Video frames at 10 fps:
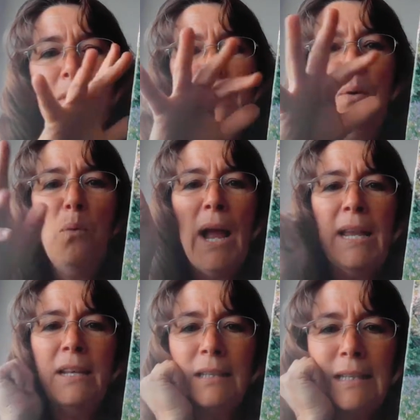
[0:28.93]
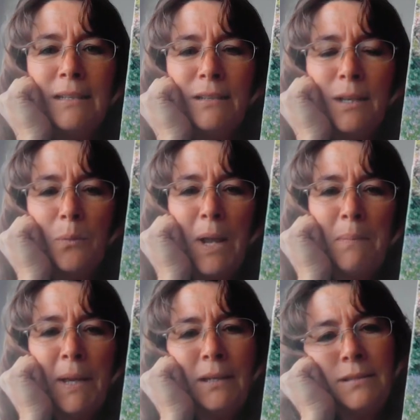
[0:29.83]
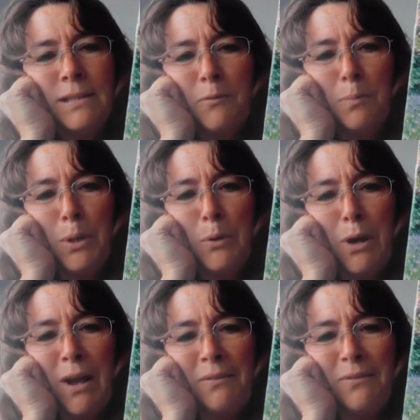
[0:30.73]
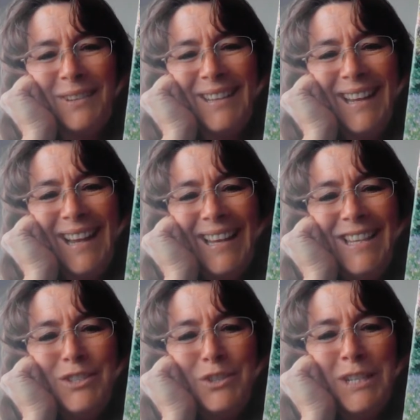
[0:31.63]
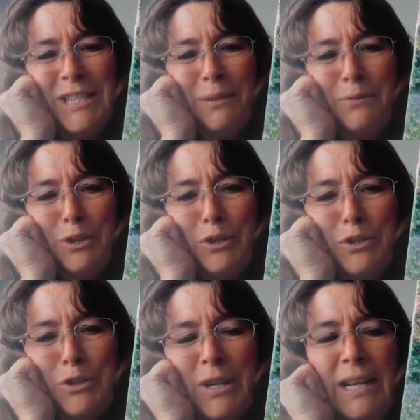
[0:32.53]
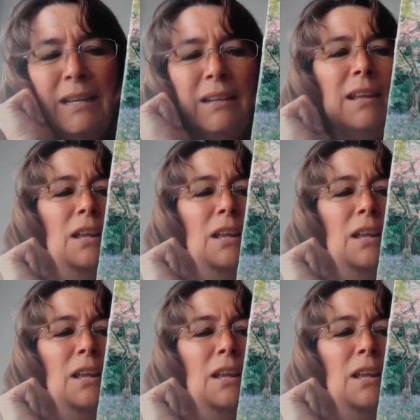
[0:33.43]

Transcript: the white petals have blown off and the trees have turned green.